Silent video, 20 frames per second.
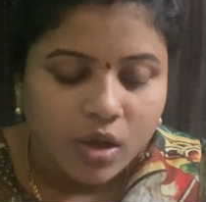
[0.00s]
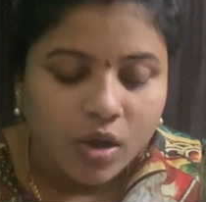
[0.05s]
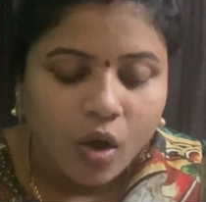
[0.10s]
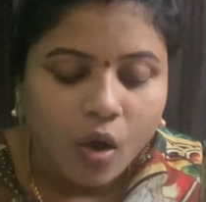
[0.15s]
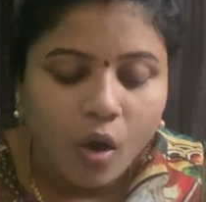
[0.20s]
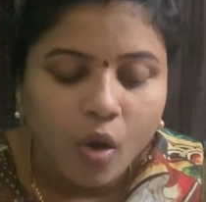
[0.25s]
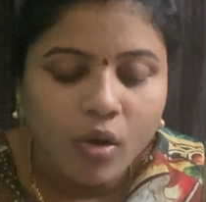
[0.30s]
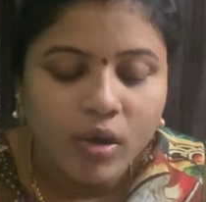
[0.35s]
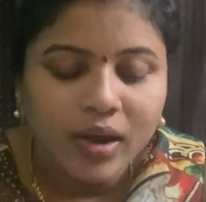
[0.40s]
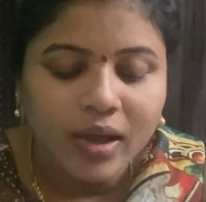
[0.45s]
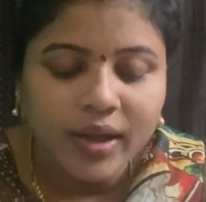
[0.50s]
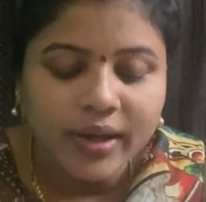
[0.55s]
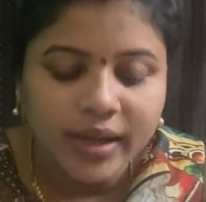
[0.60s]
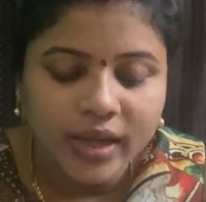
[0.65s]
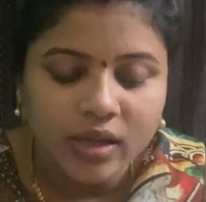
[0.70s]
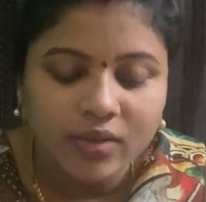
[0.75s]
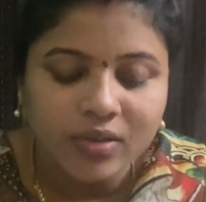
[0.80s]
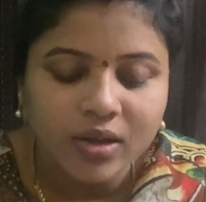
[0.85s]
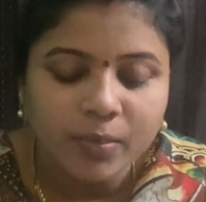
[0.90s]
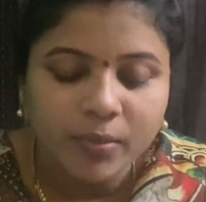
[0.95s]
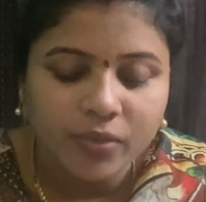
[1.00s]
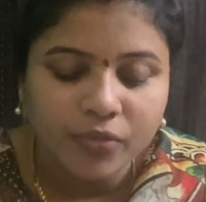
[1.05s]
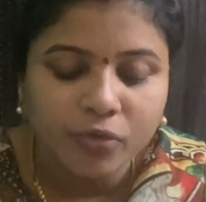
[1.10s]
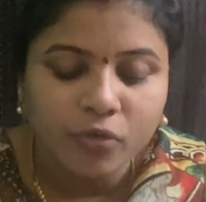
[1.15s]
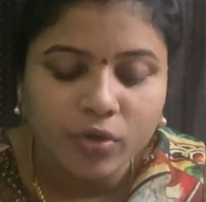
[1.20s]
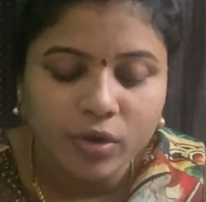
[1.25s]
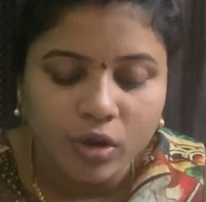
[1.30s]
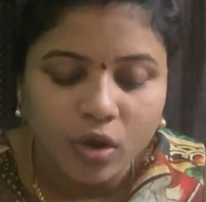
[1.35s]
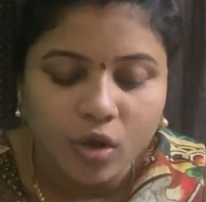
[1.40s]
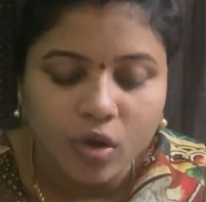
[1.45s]
All are equal
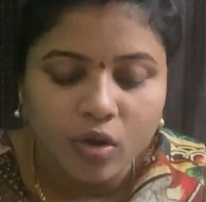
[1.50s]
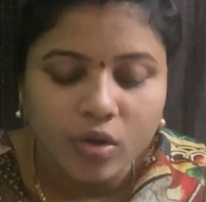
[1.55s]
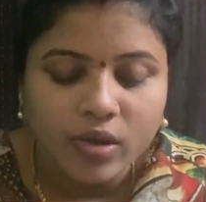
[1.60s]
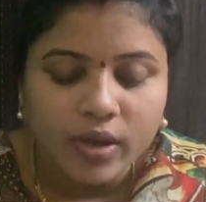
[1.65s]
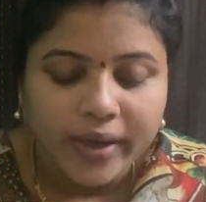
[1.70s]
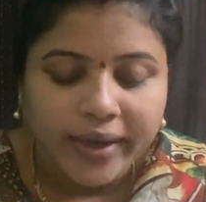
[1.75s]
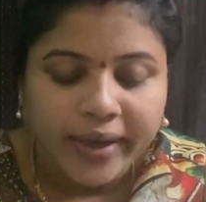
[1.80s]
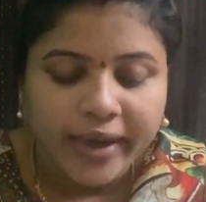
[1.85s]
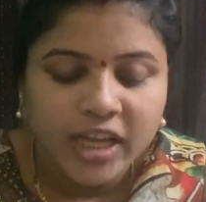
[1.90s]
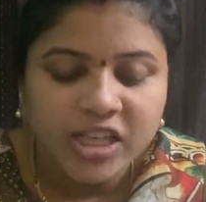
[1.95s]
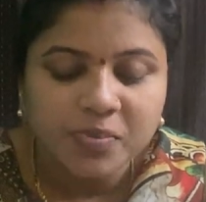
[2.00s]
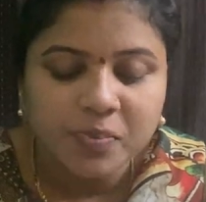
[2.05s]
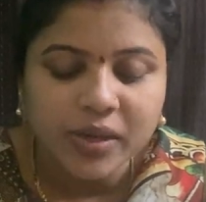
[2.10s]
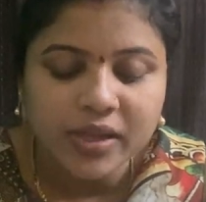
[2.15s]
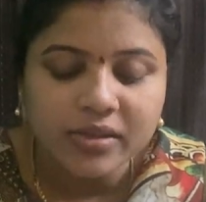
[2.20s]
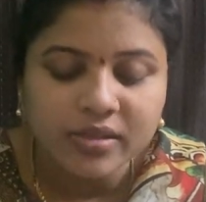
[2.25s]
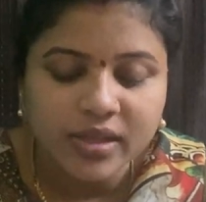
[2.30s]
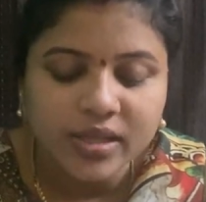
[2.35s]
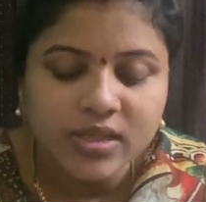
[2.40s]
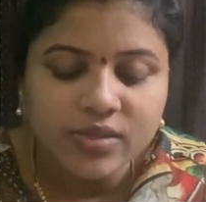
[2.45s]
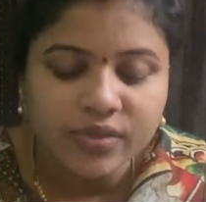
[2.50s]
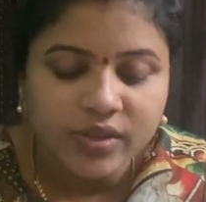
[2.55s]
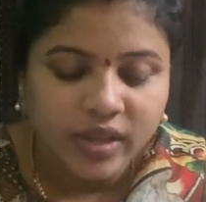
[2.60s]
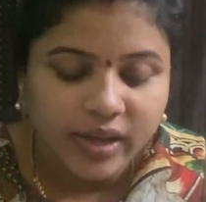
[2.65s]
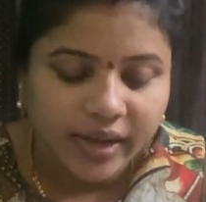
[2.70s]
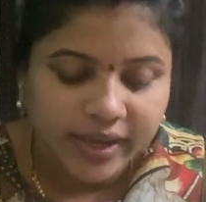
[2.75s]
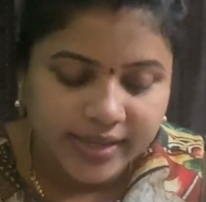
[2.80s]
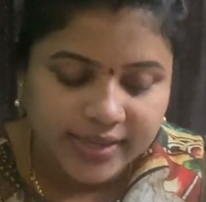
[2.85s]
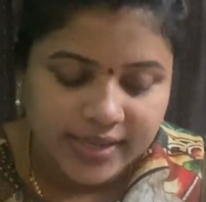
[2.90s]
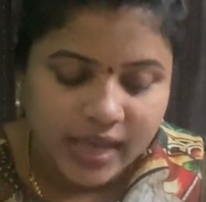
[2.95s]
before law. Explain this with an
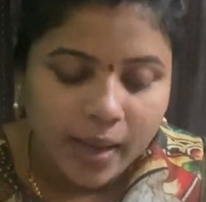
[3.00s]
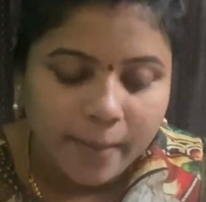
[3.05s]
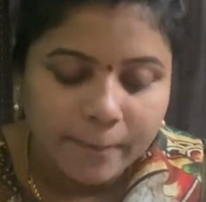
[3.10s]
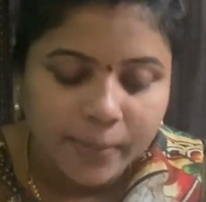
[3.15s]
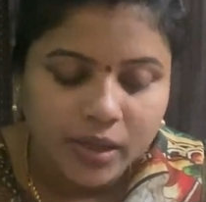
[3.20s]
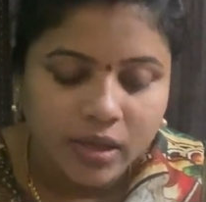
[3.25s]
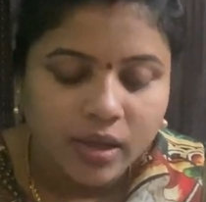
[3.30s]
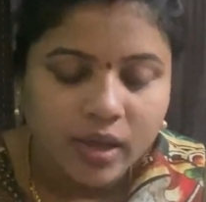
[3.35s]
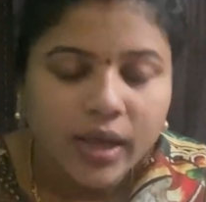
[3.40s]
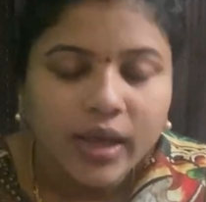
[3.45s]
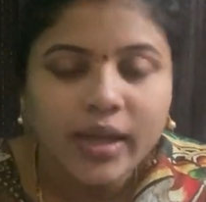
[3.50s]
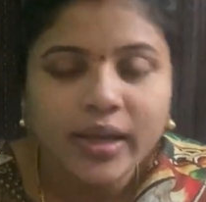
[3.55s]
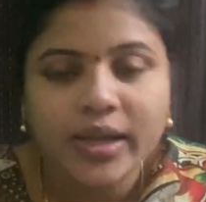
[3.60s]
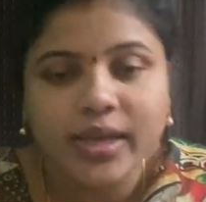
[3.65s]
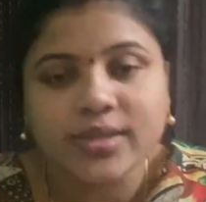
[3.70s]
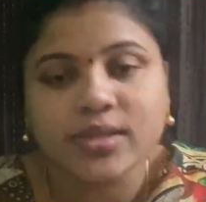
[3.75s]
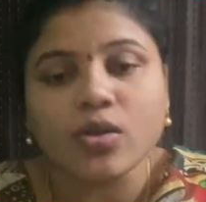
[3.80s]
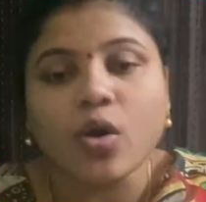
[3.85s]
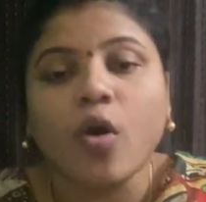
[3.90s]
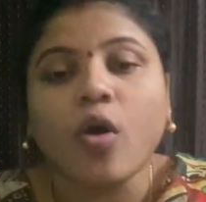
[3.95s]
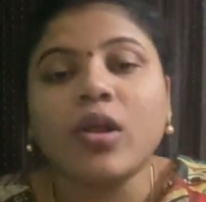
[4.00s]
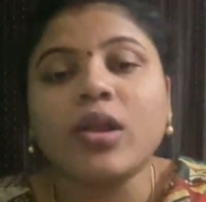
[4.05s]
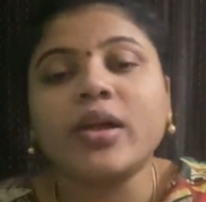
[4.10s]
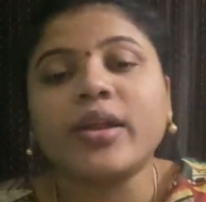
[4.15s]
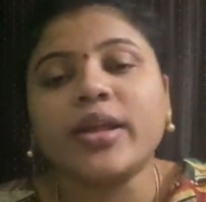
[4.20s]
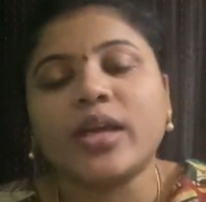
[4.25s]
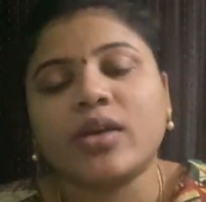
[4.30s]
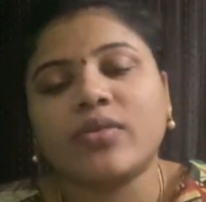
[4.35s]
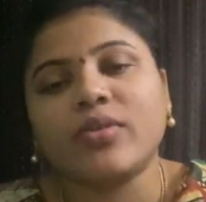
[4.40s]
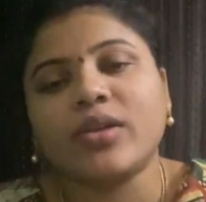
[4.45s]
example. Yes, all are
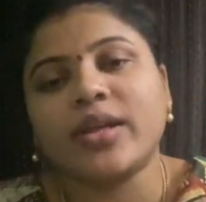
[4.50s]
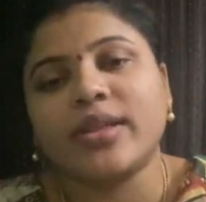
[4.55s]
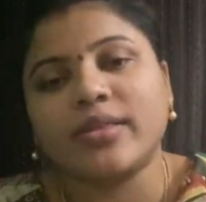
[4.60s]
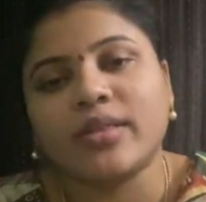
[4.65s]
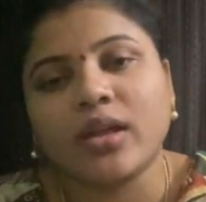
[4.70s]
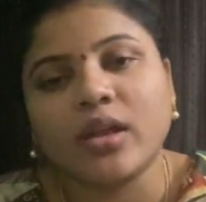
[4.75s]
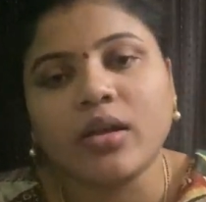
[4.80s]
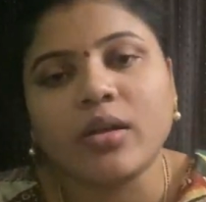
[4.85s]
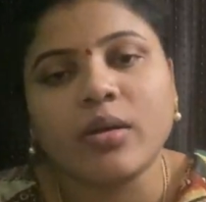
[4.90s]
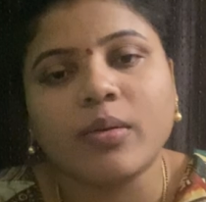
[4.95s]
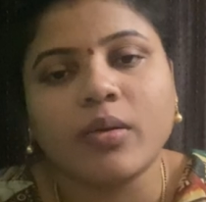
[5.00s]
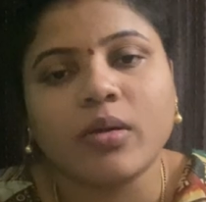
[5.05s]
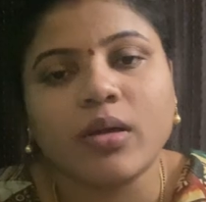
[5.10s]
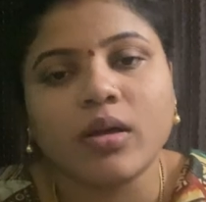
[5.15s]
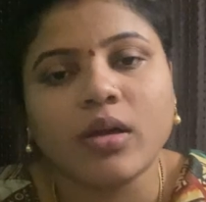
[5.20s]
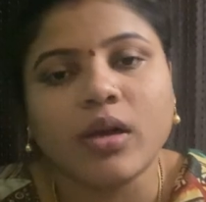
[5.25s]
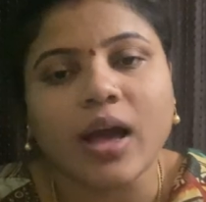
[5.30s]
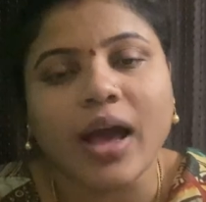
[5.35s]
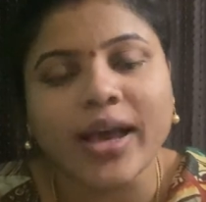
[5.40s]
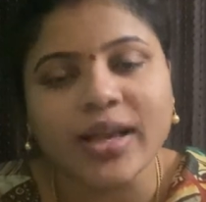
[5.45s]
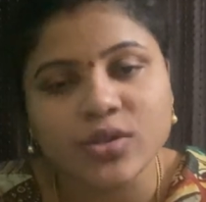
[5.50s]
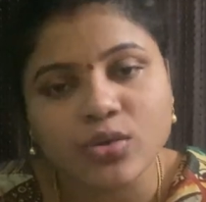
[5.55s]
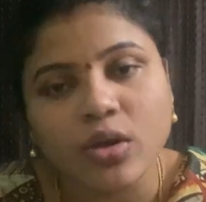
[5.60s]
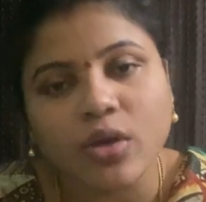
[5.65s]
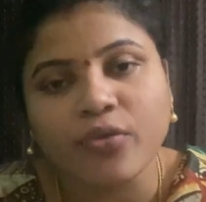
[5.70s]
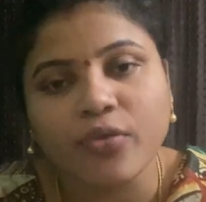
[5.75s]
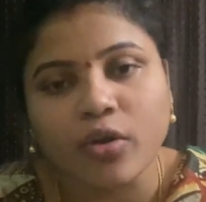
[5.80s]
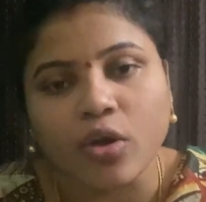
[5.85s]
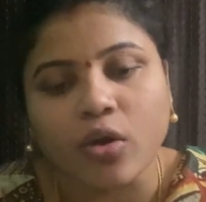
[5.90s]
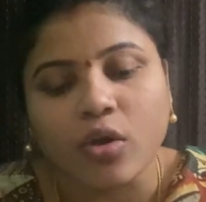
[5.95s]
equal in the eyes
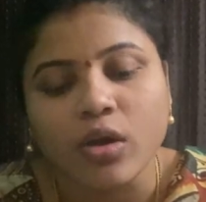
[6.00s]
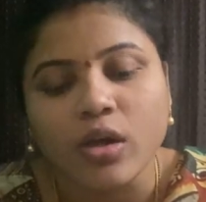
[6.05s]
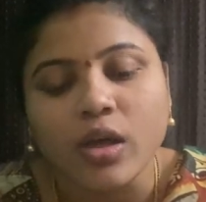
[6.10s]
of law.